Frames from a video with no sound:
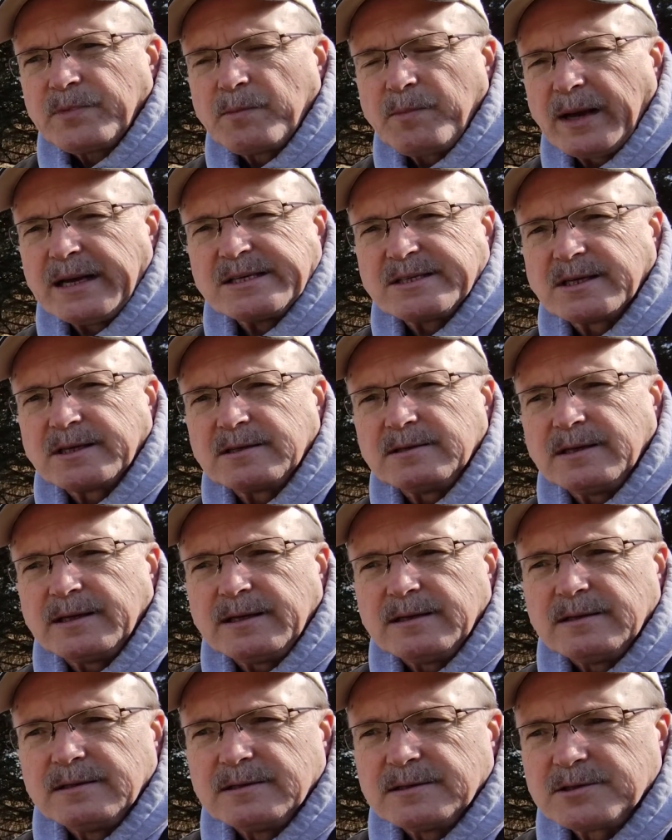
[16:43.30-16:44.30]
basically.
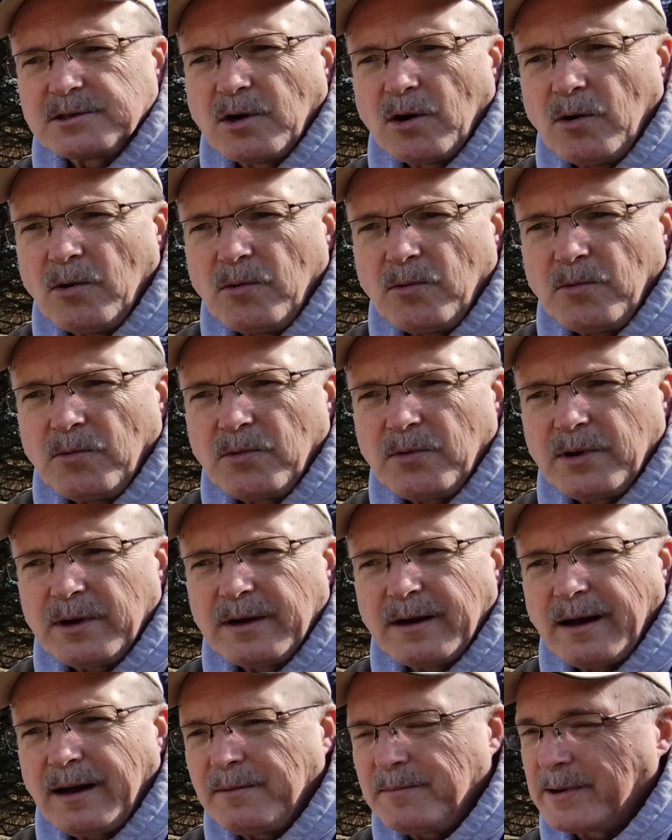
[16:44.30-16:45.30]
So
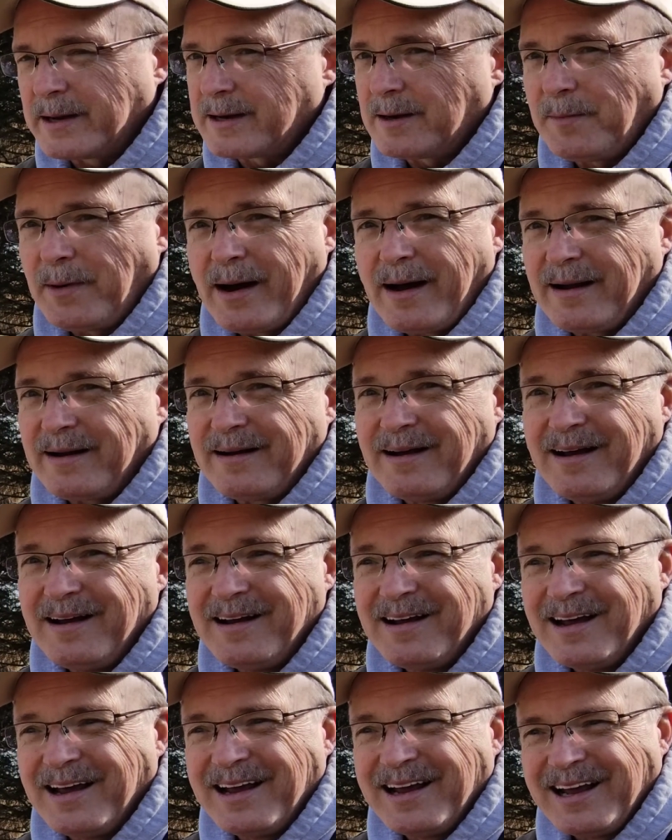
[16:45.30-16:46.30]
I mean, come on.
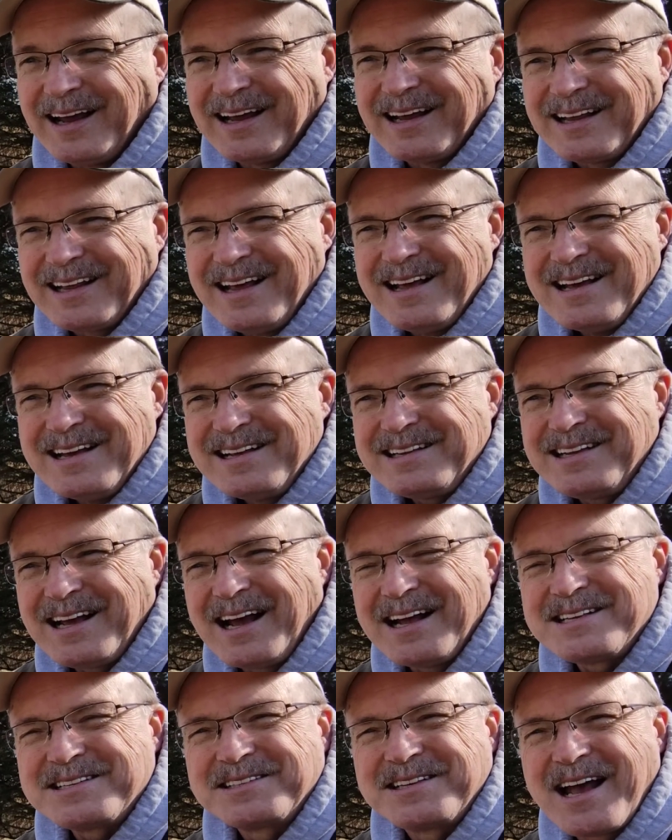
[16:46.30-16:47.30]

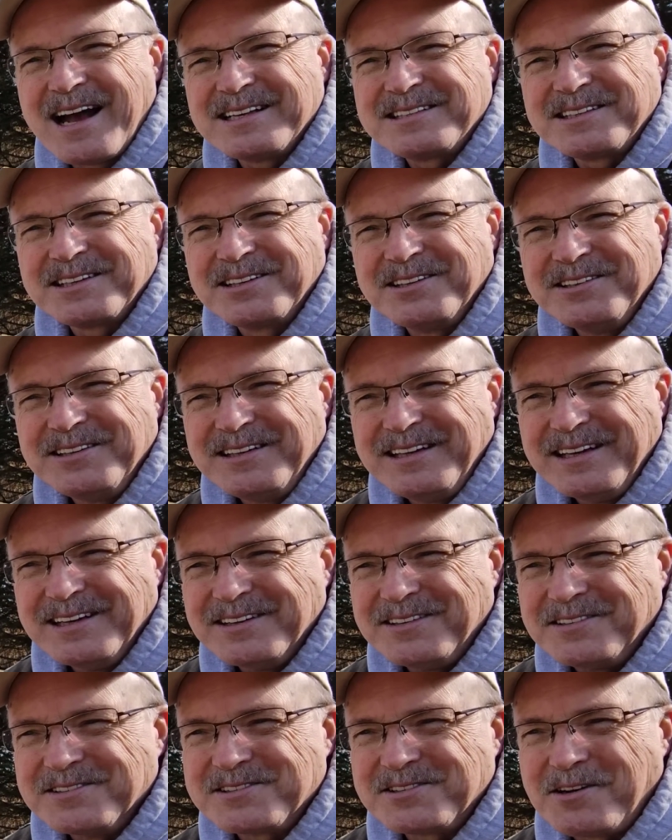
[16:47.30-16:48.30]
That's a good
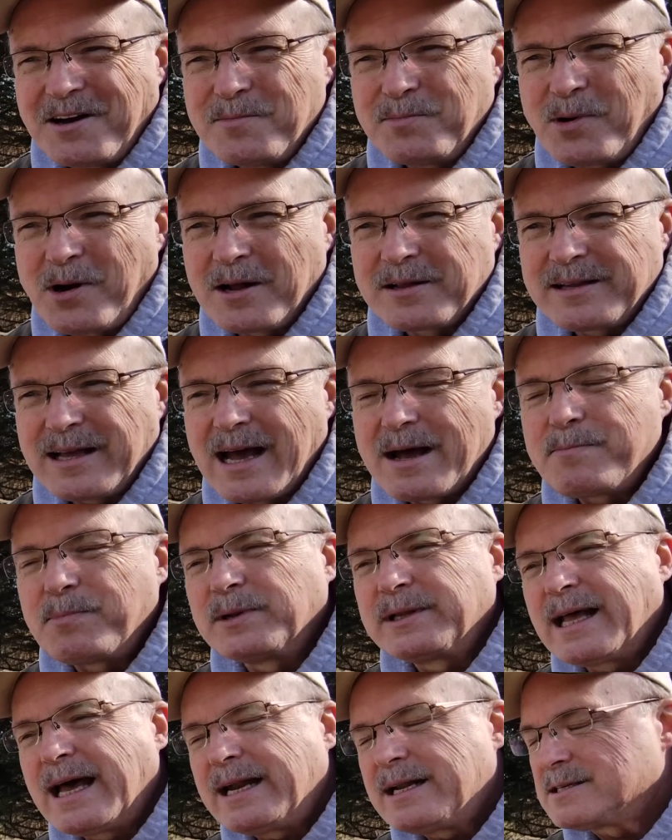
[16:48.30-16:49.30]
deal. So I bought that,
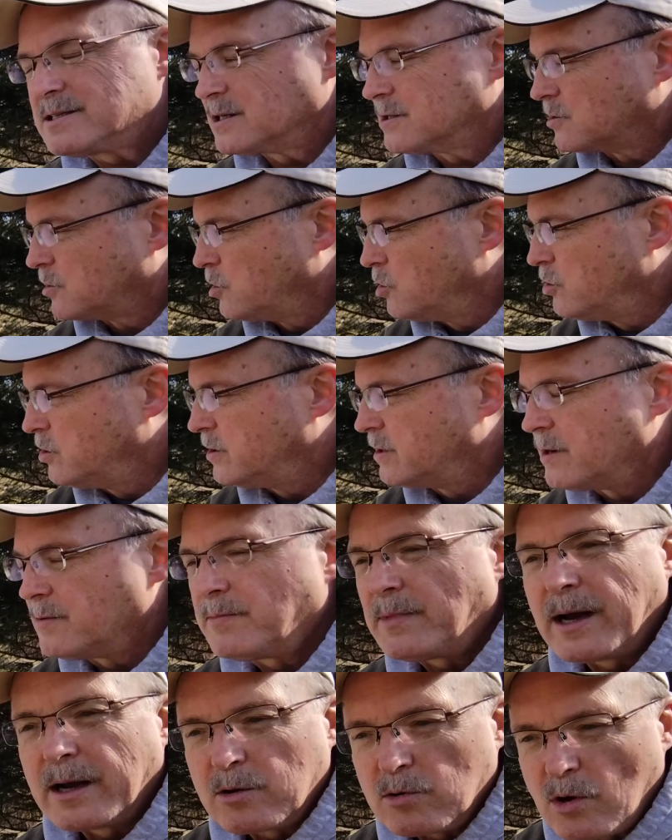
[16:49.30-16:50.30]
but that it's included in
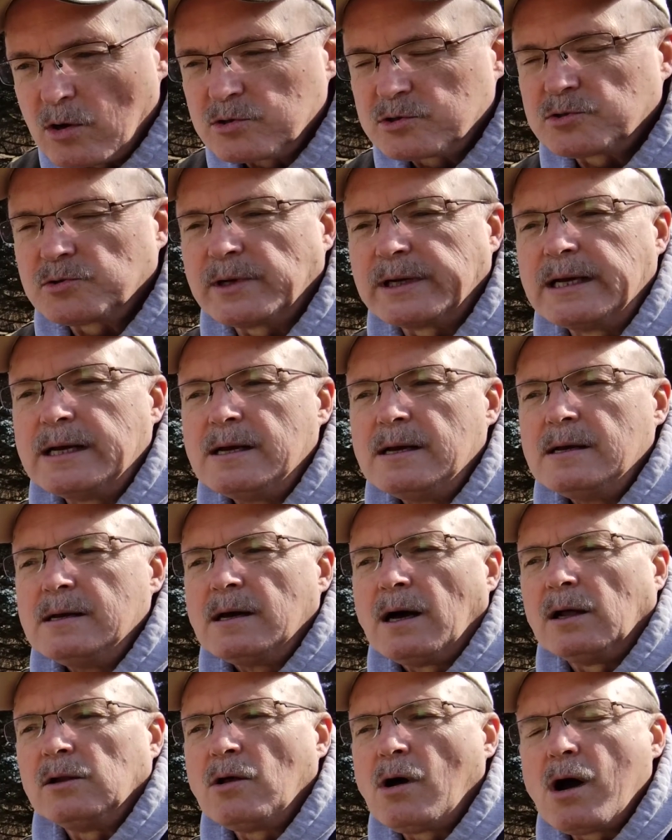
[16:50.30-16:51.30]
my grocery.
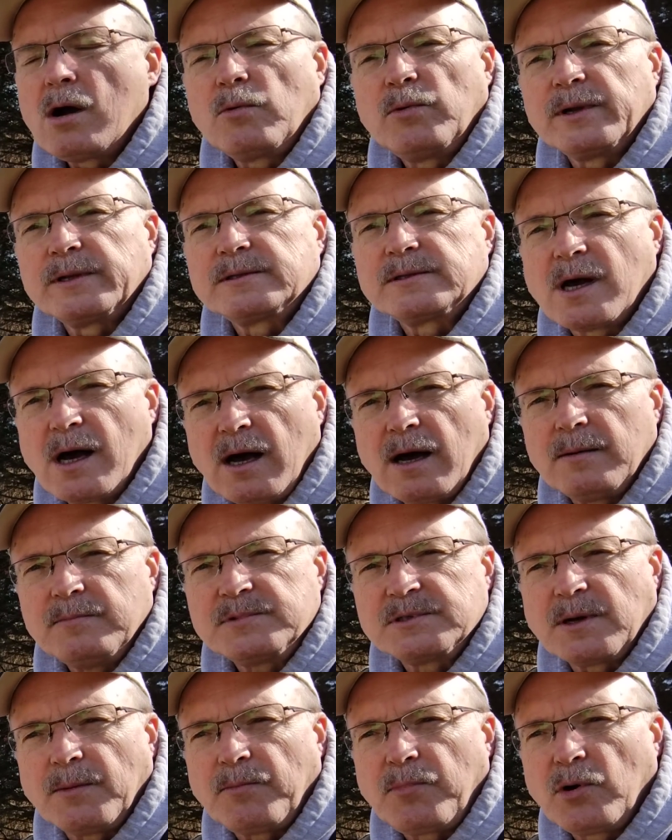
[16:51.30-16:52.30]
Along with
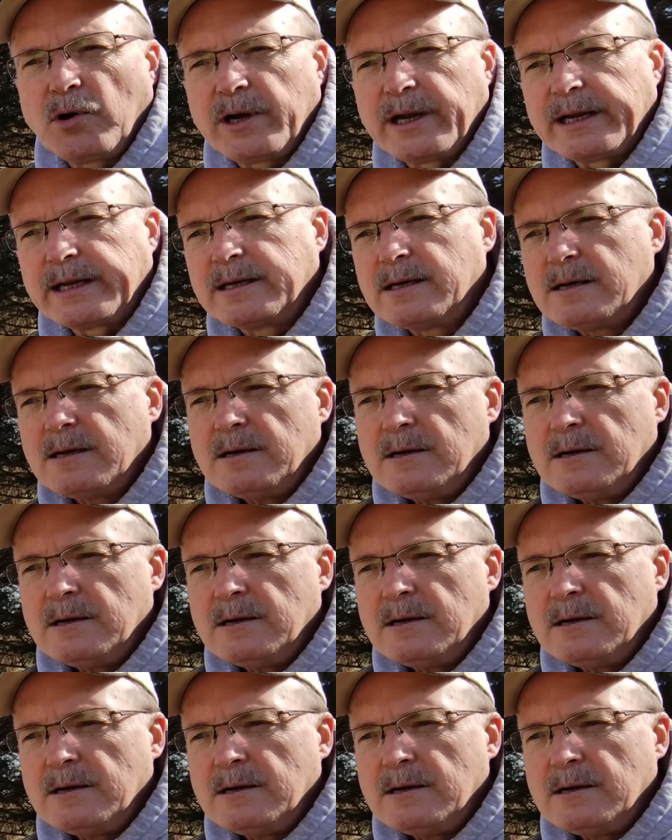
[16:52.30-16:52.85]
tubs, I'm putting